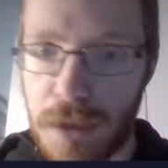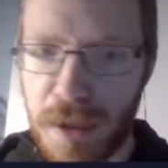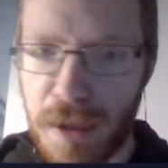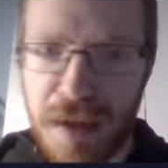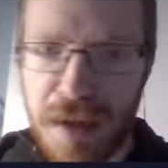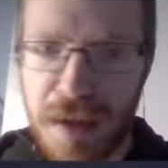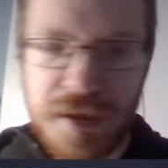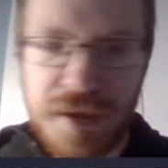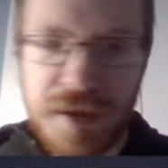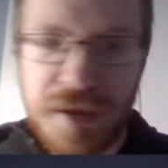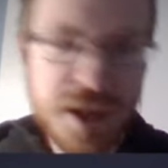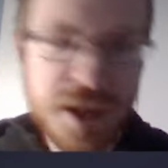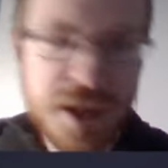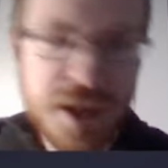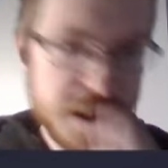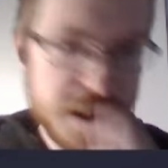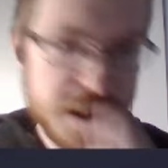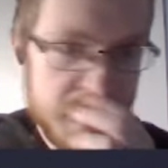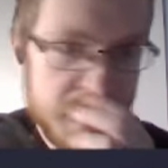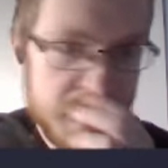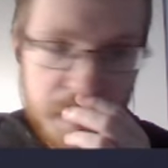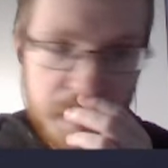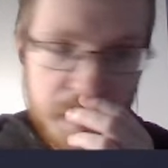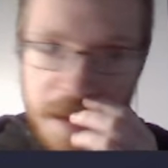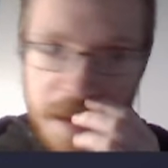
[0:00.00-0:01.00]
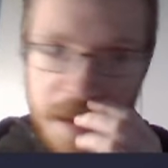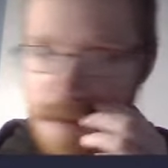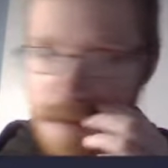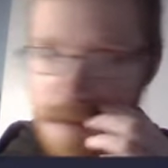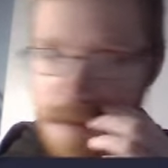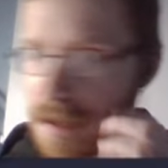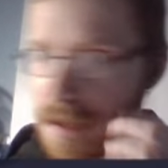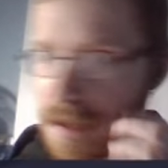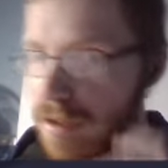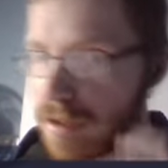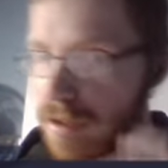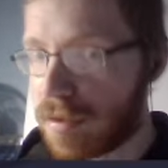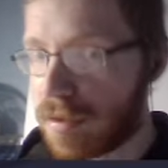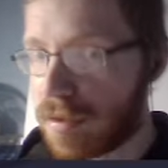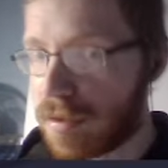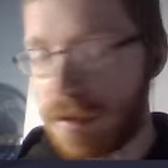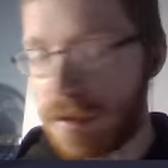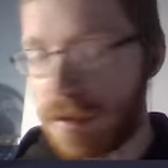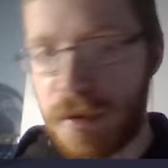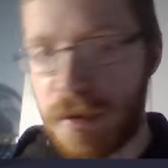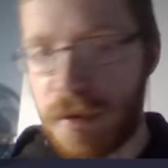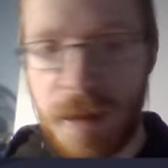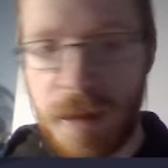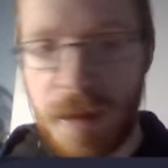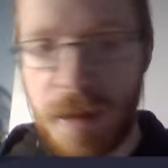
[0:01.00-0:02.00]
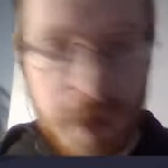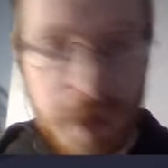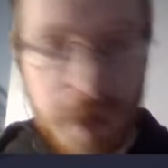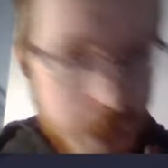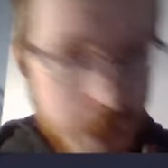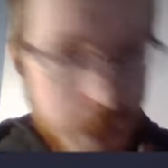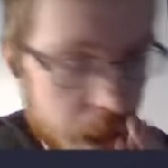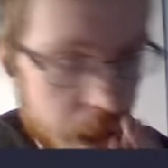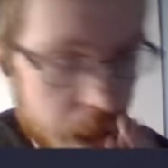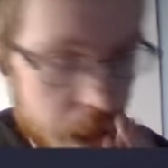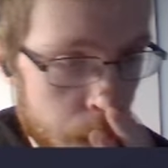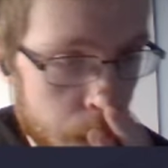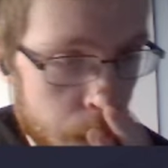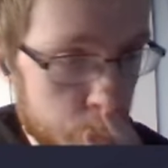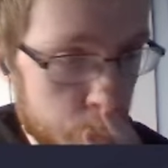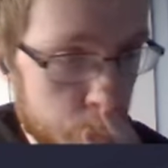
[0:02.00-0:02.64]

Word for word: to judge landscape there because it's also urban, um,